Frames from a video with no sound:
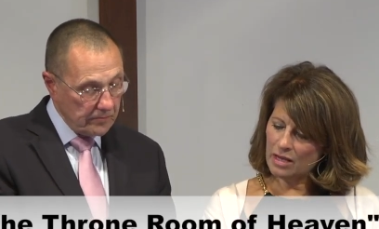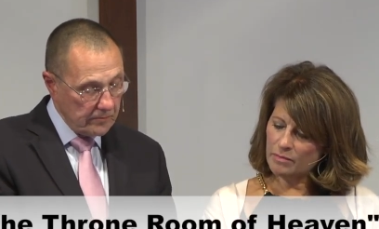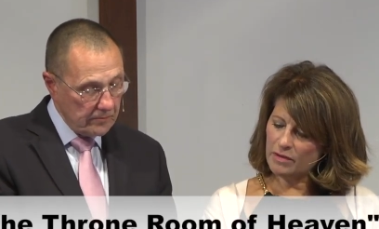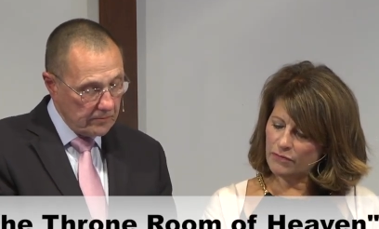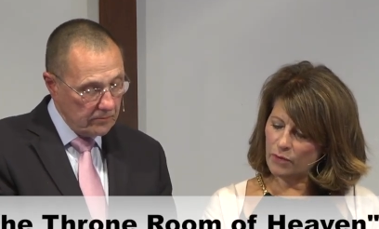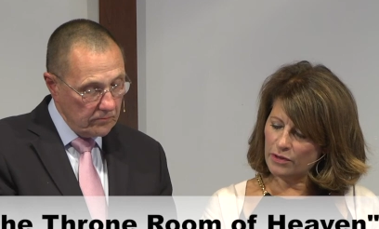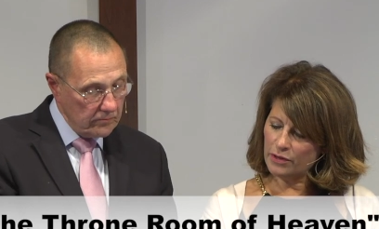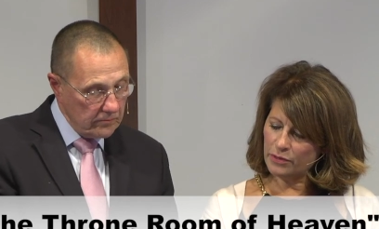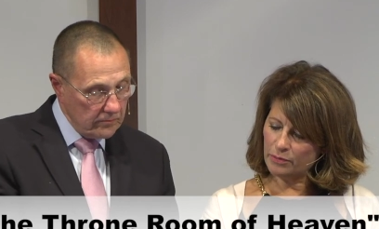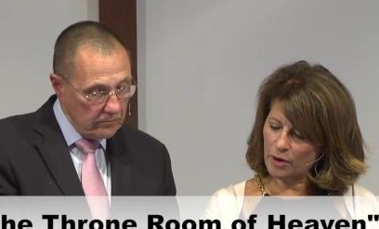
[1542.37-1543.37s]
Speaker 1: Before the
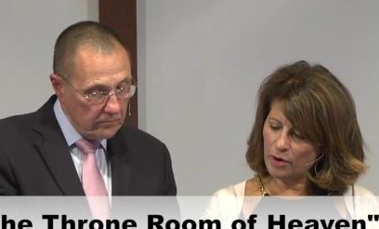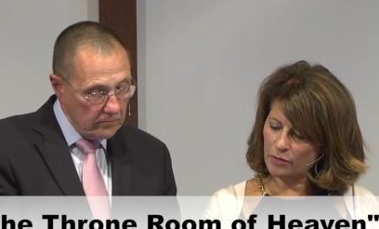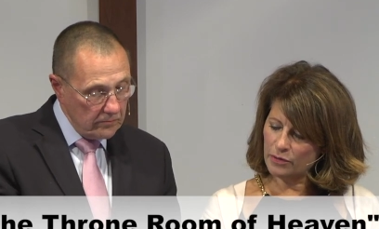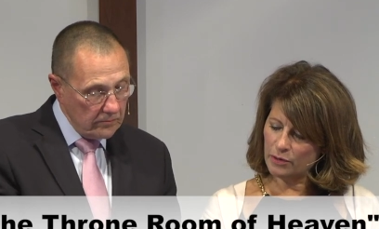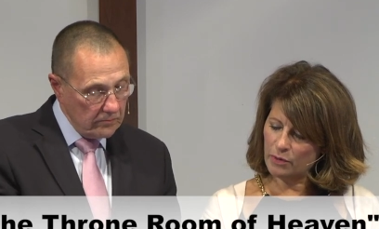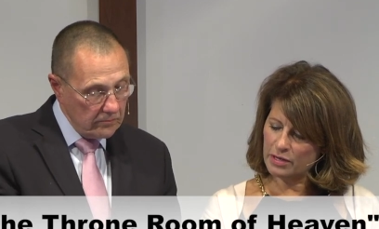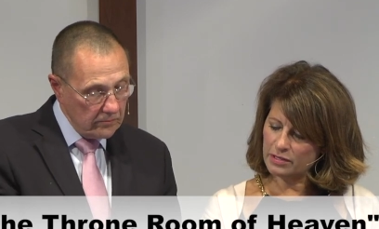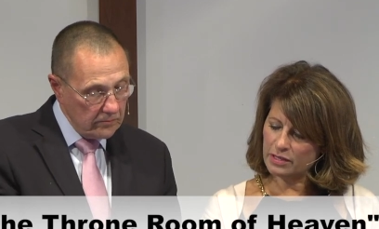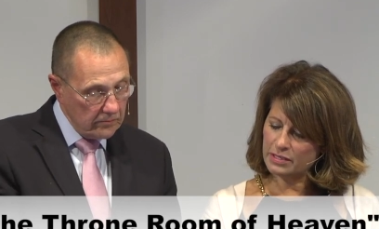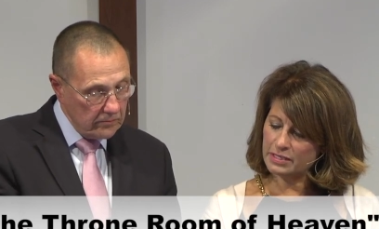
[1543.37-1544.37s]
throne, there was
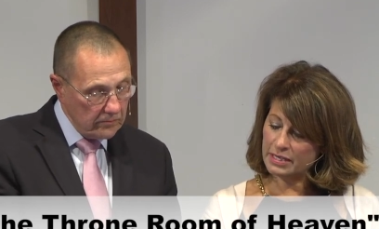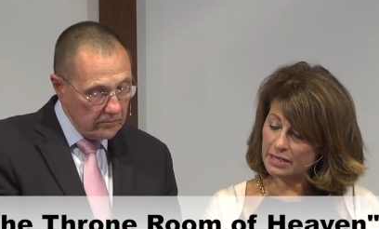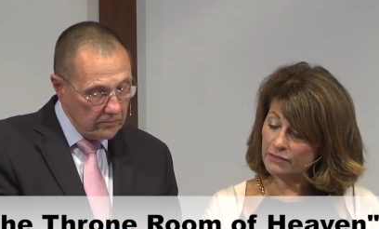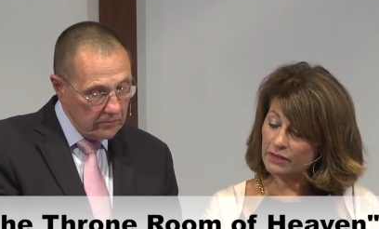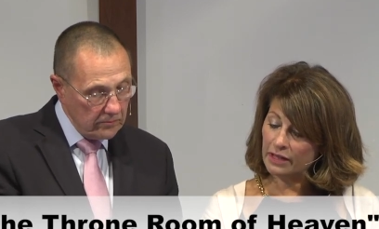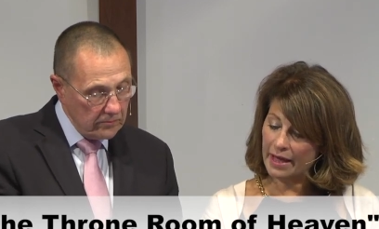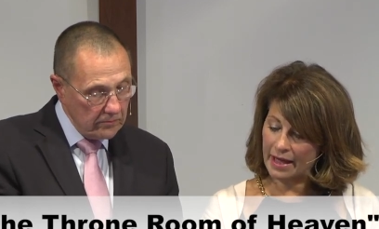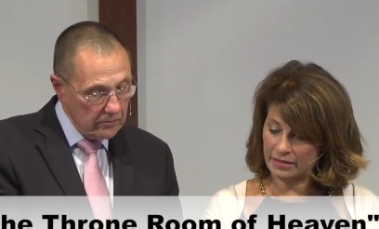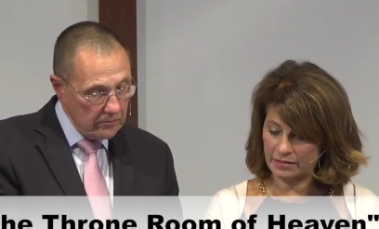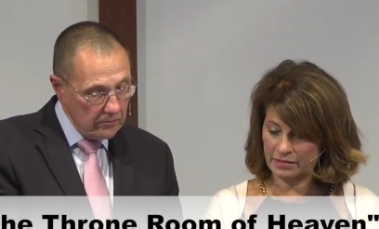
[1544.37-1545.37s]
a sea of
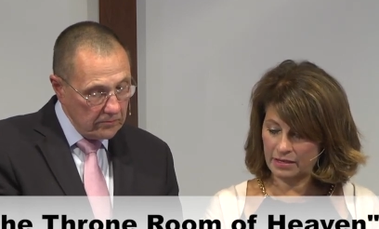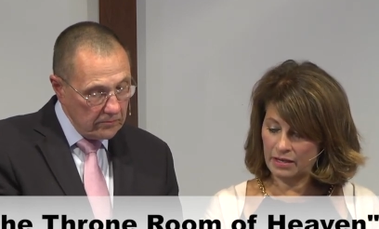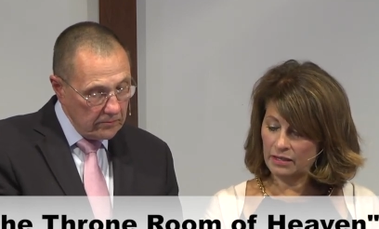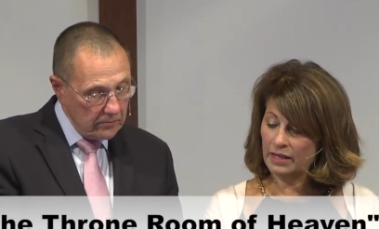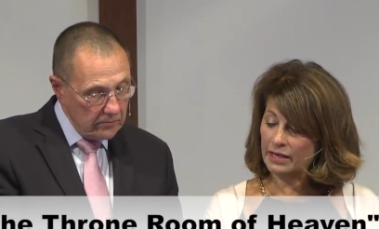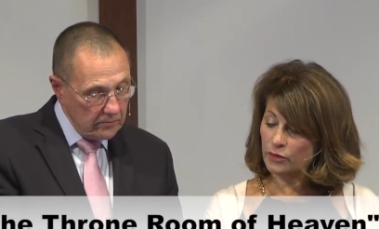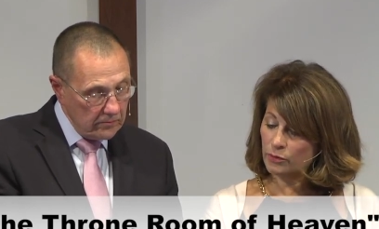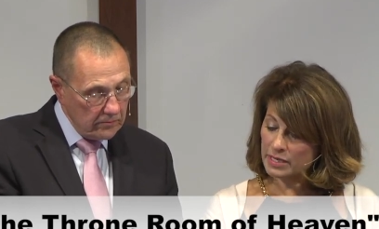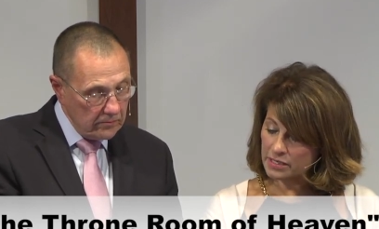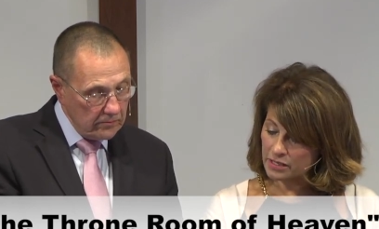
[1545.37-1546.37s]
glass, like
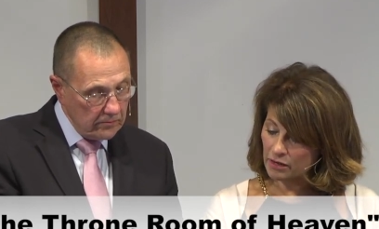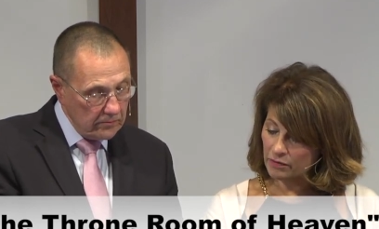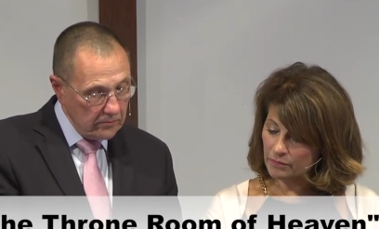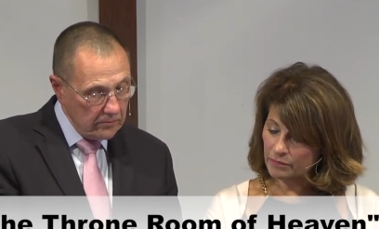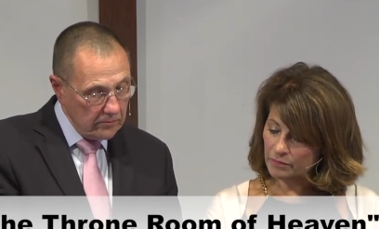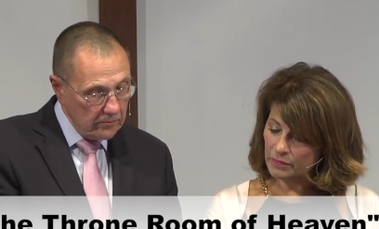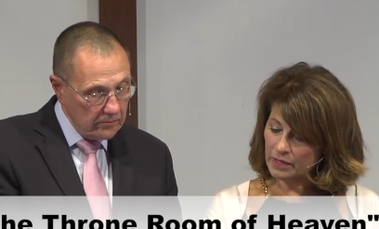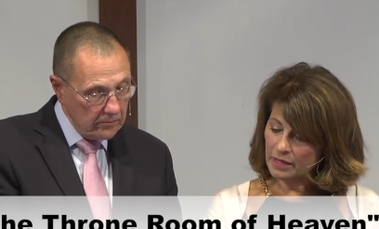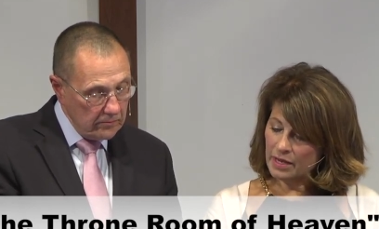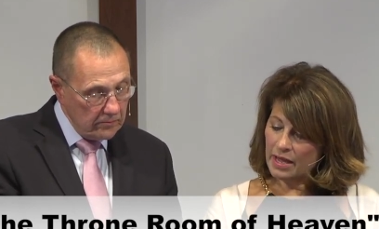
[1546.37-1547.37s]
crystal.
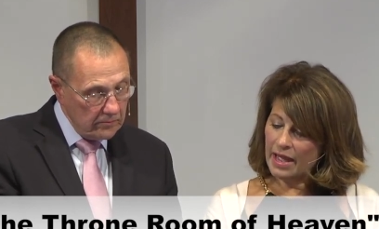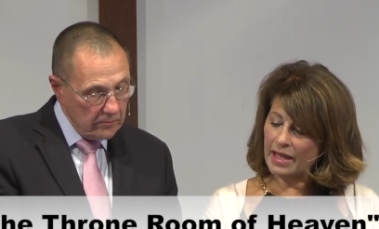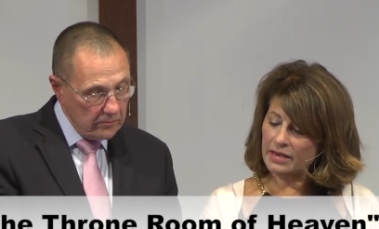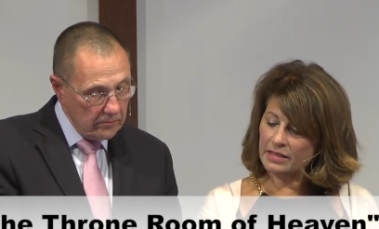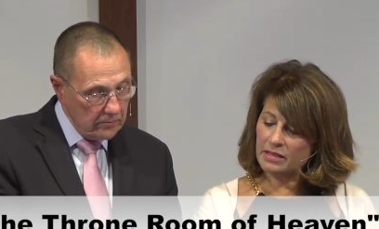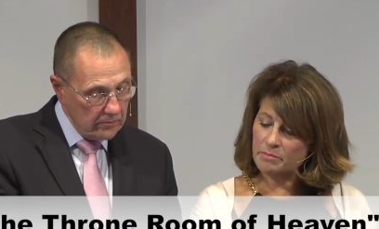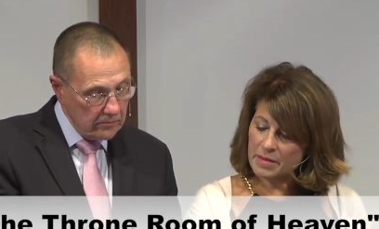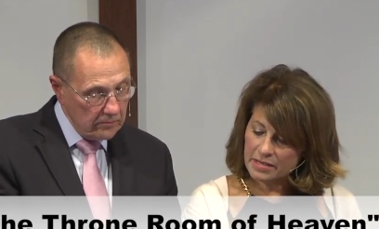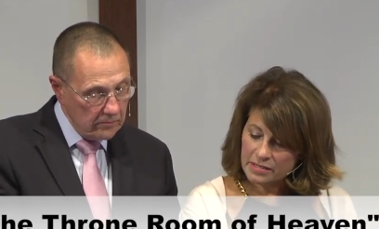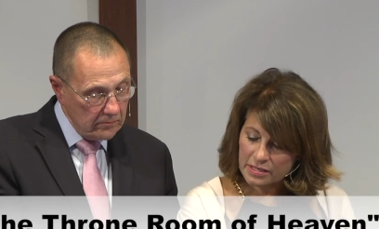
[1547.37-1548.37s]
And in the
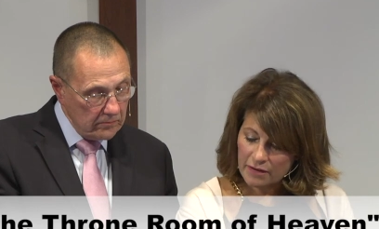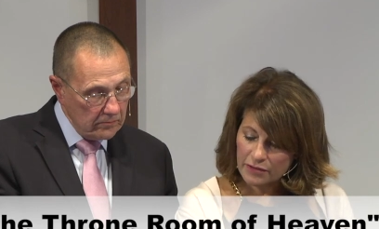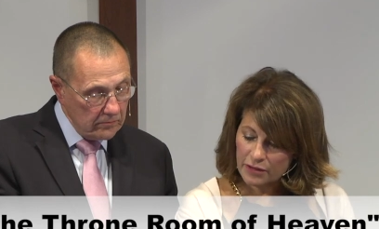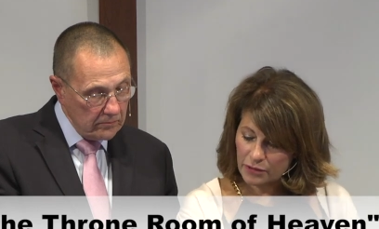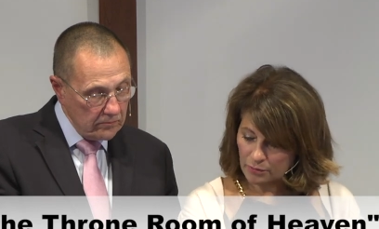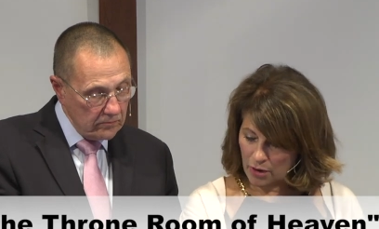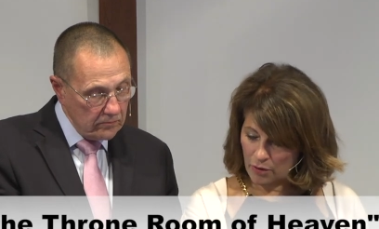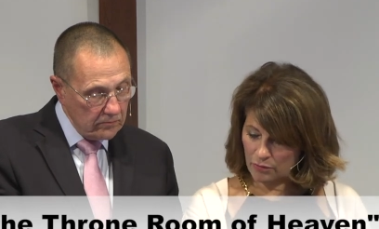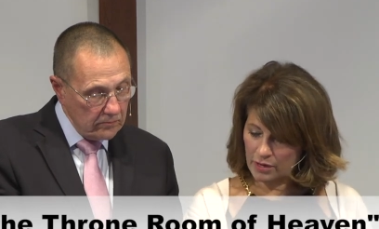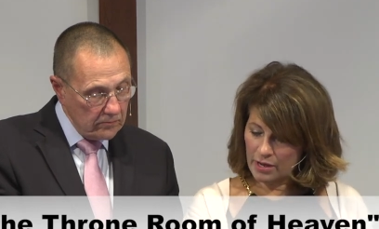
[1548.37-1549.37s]
midst of the
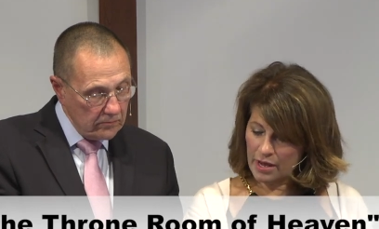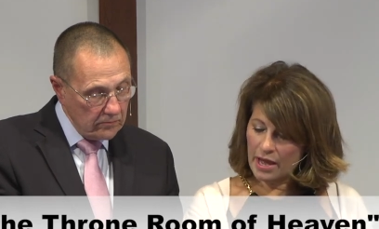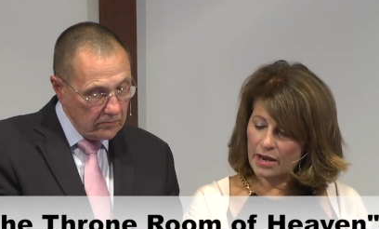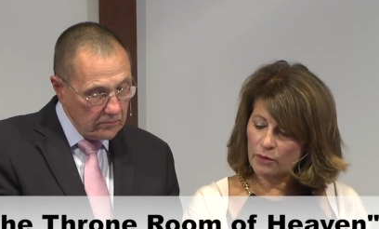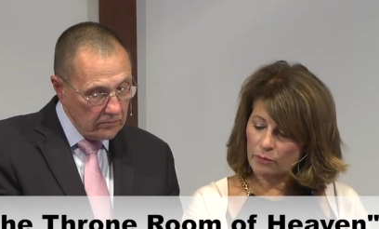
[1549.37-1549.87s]
throne and